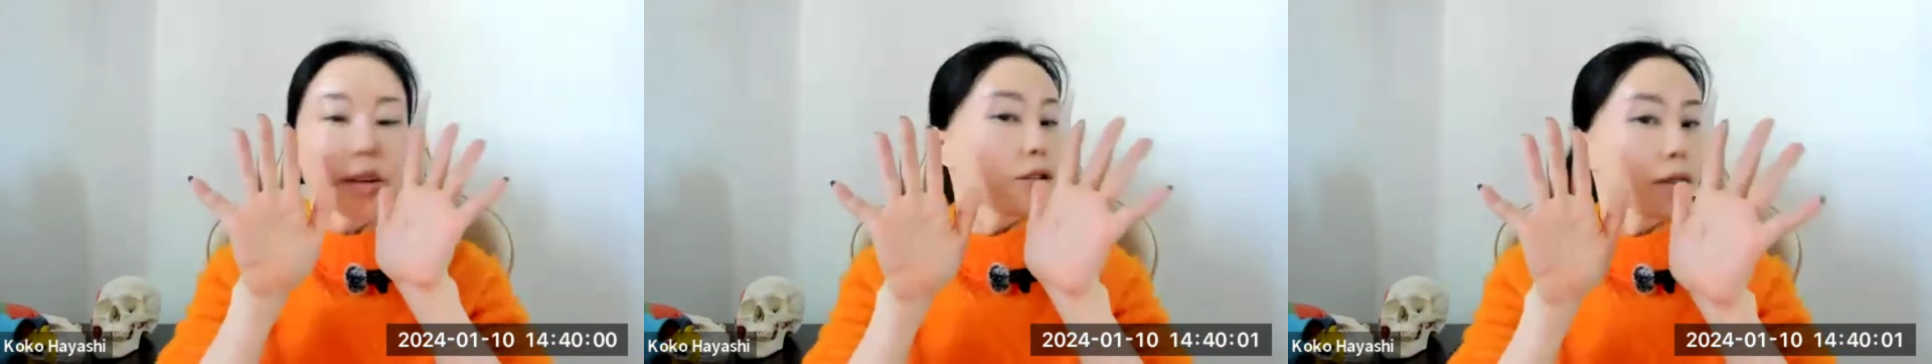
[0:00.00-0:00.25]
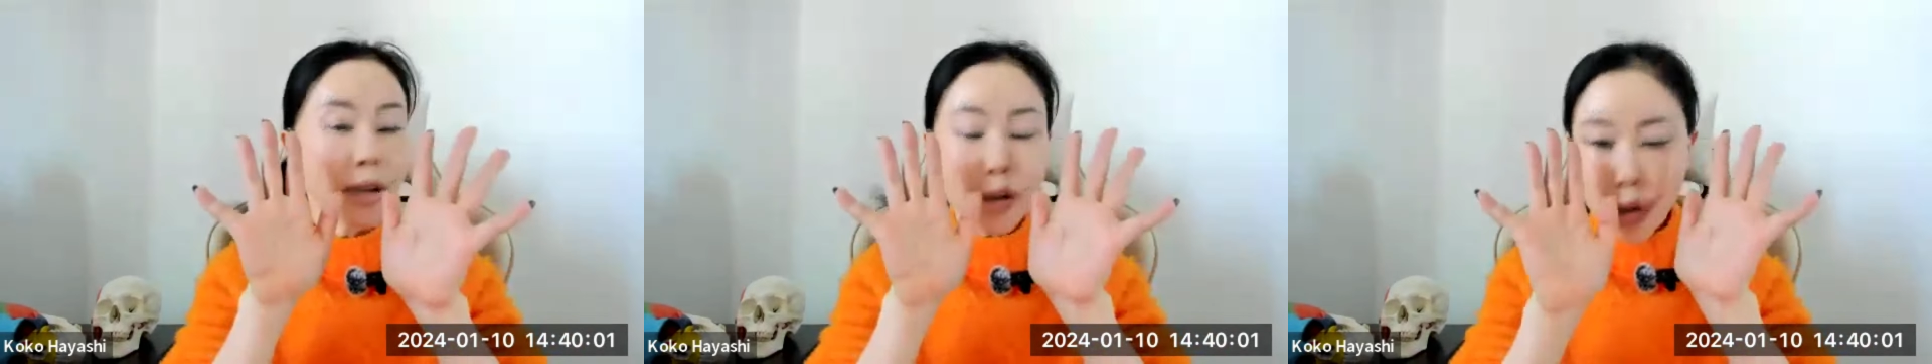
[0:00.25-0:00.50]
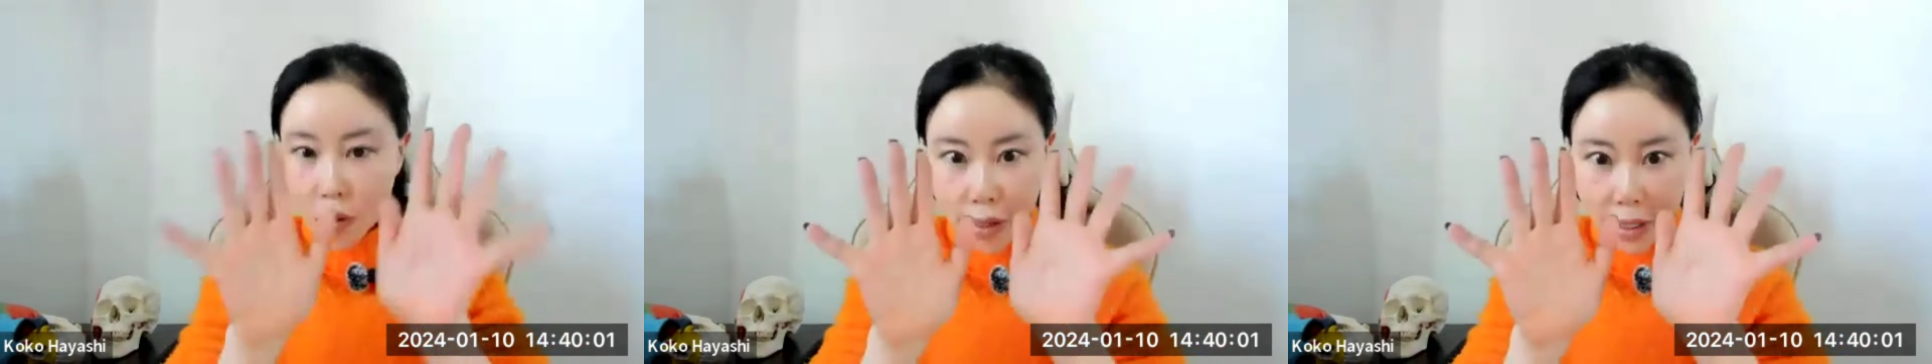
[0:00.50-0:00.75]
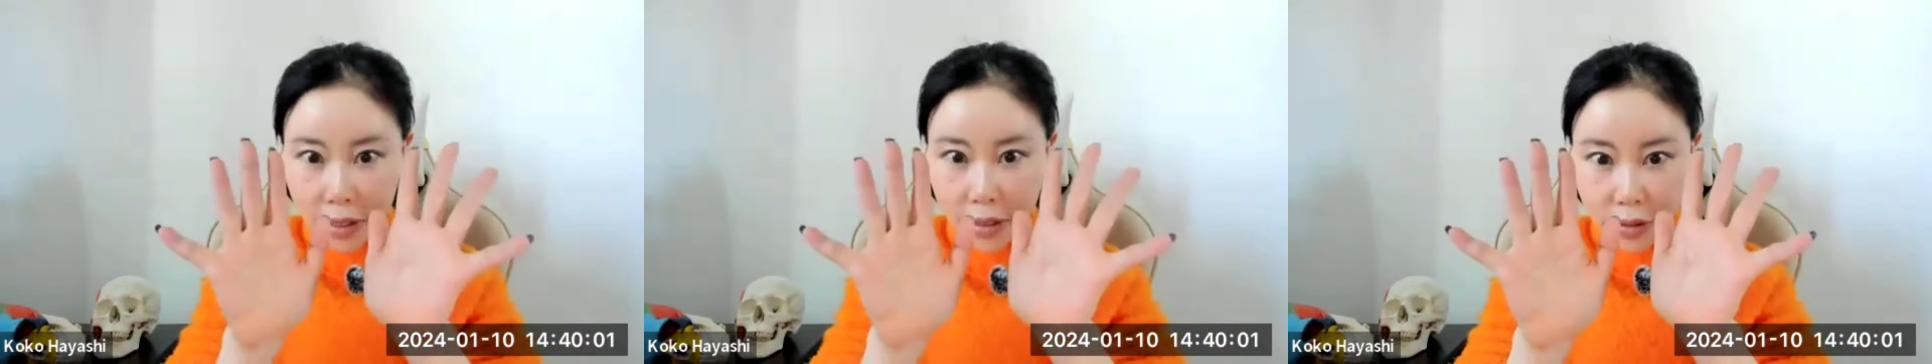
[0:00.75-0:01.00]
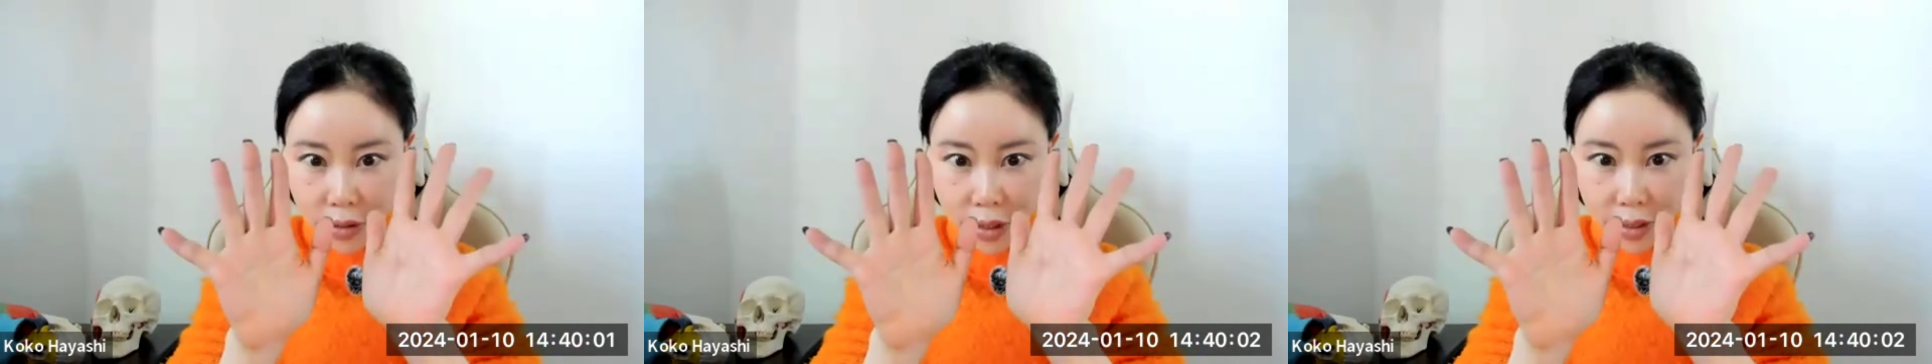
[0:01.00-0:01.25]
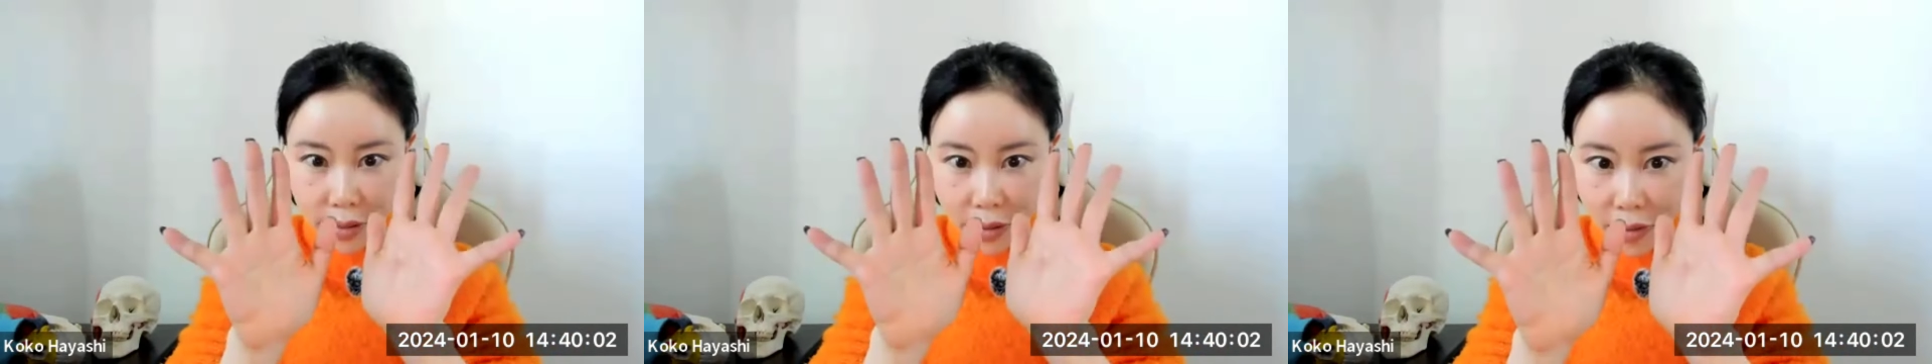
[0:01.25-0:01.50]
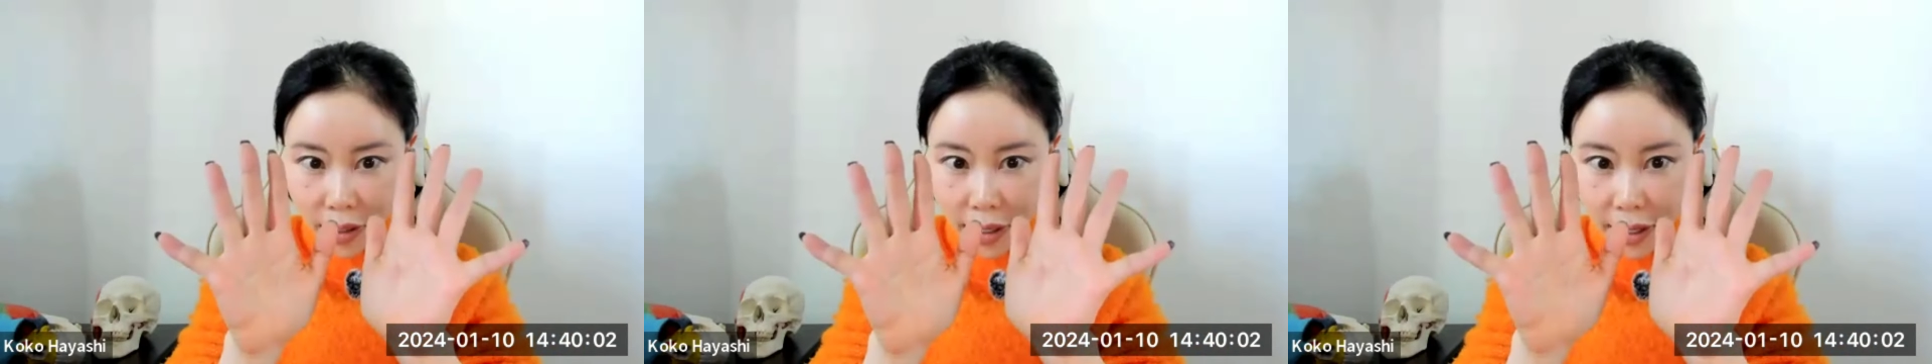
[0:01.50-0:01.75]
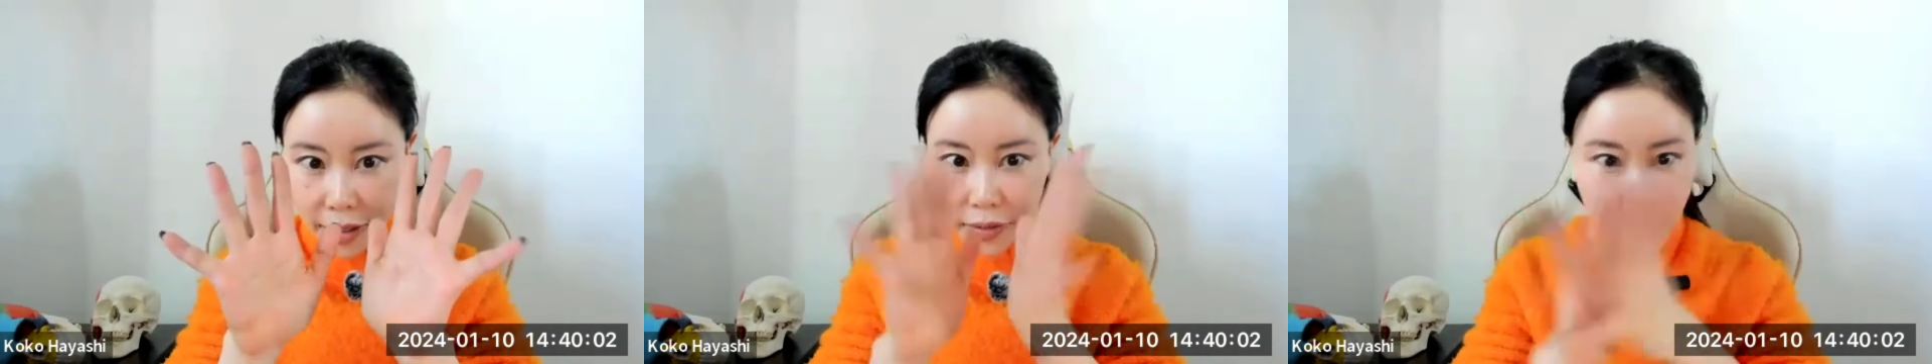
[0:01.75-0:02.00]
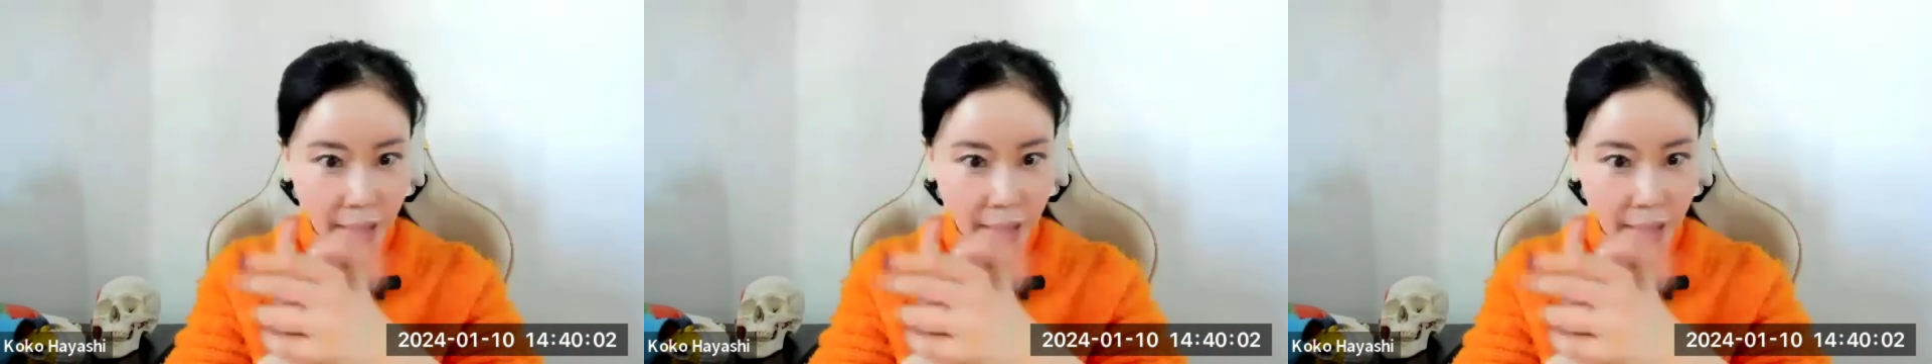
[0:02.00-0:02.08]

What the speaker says: You can only do this only like